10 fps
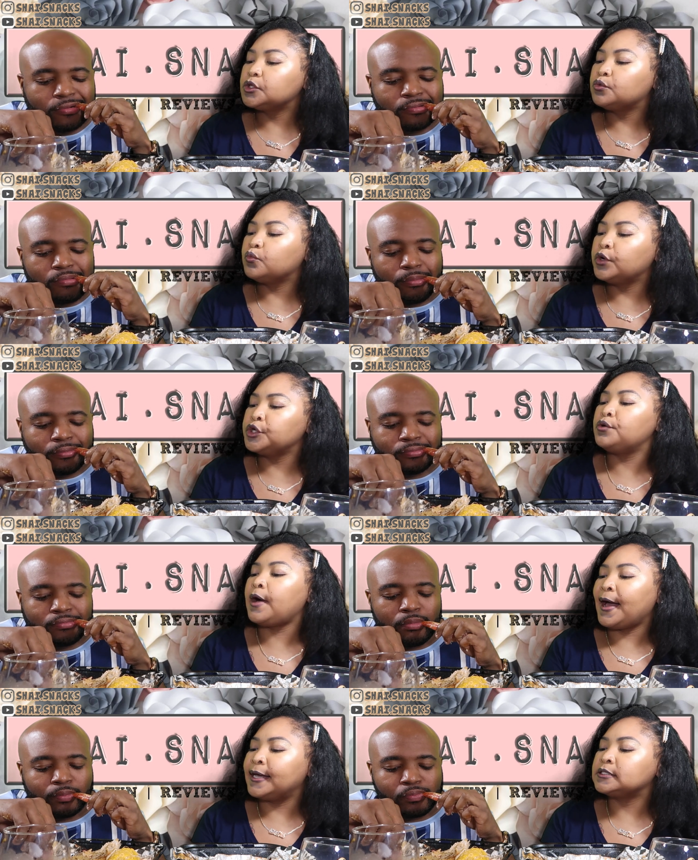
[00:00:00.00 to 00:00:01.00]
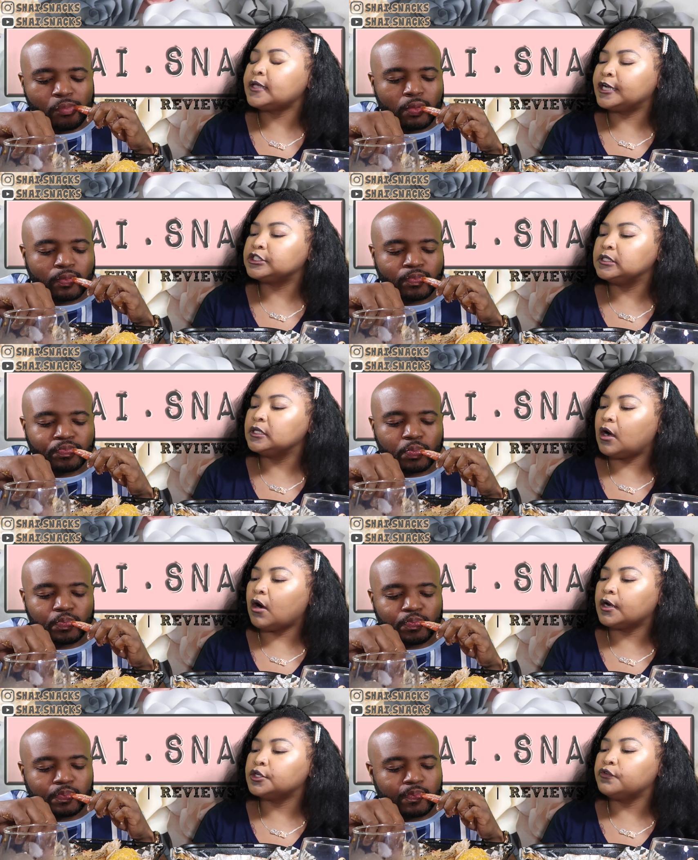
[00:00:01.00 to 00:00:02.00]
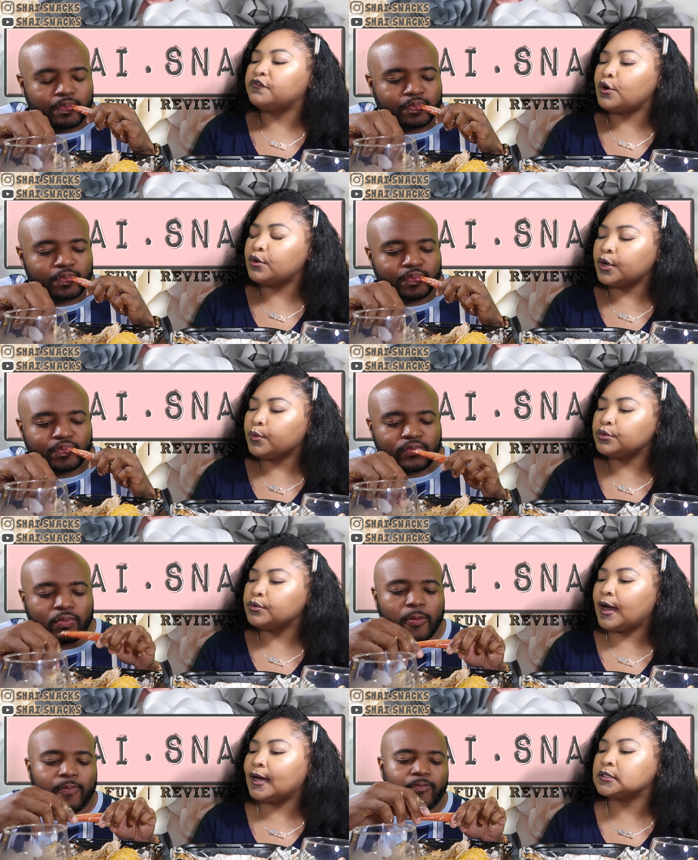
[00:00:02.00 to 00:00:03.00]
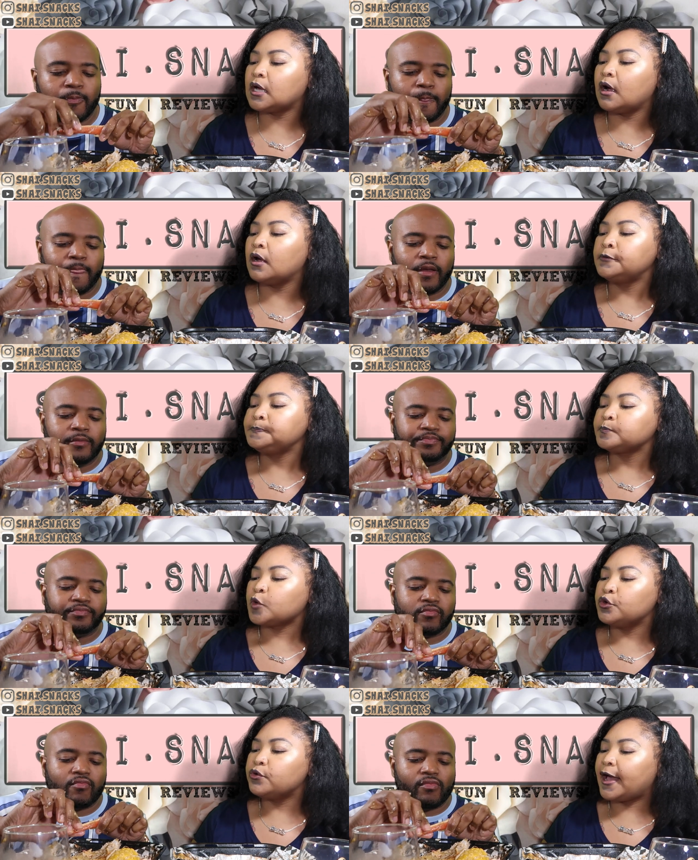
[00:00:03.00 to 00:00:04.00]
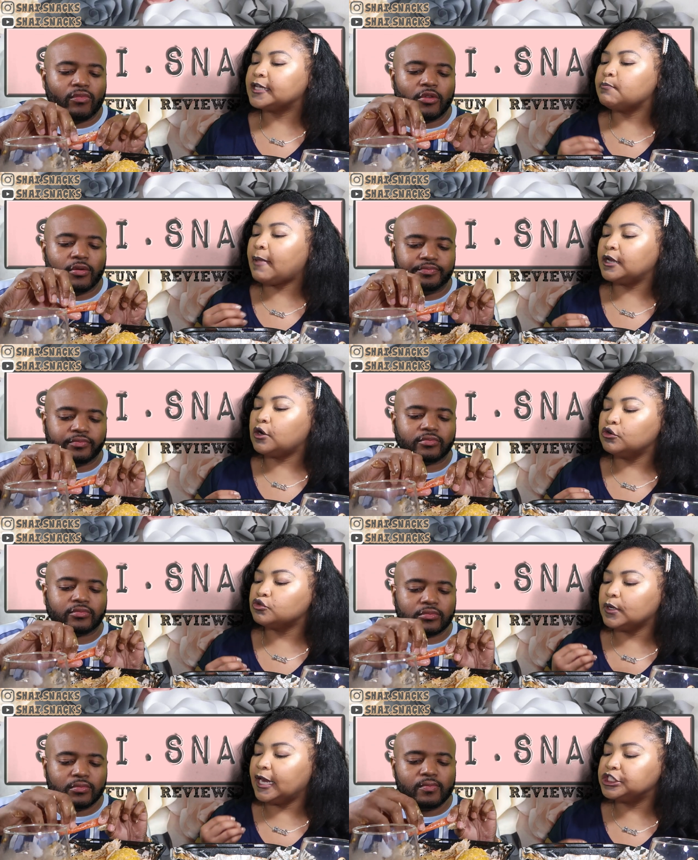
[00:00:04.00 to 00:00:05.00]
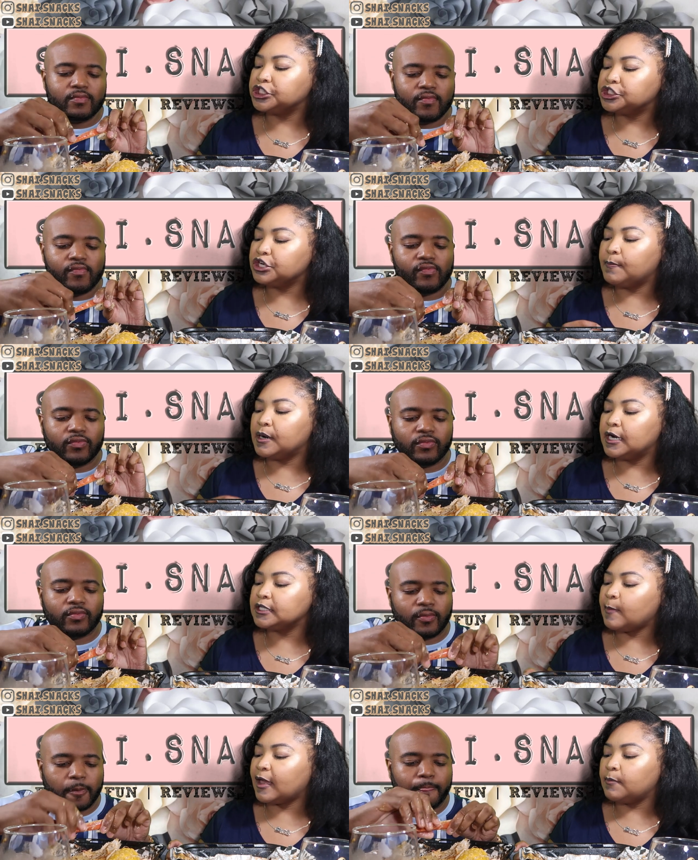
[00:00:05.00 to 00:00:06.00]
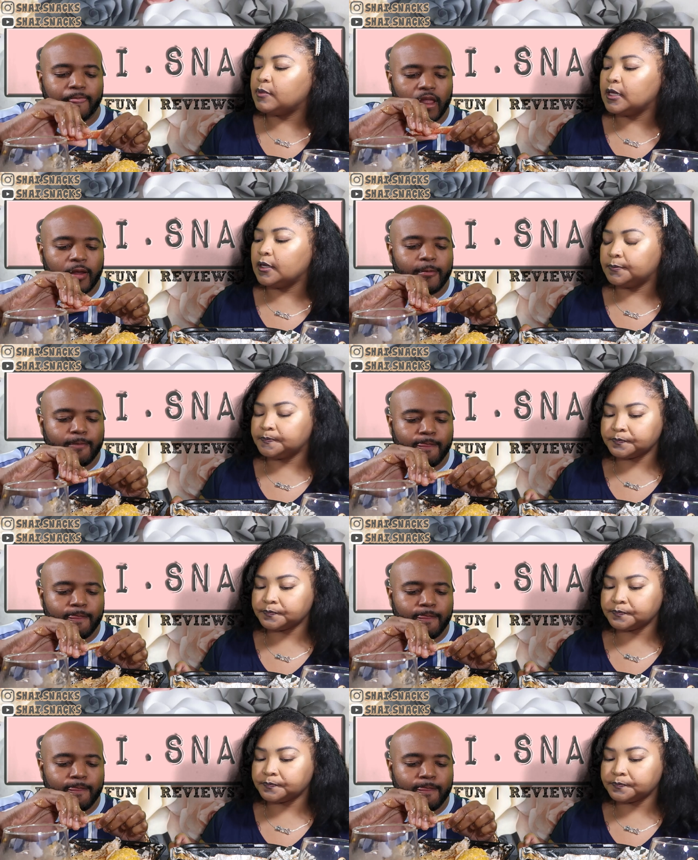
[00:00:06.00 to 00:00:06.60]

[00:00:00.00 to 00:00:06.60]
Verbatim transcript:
Speaker 1: you, when you guys actually are devoted, when you guys are, when you guys make those relationship bonds, may it be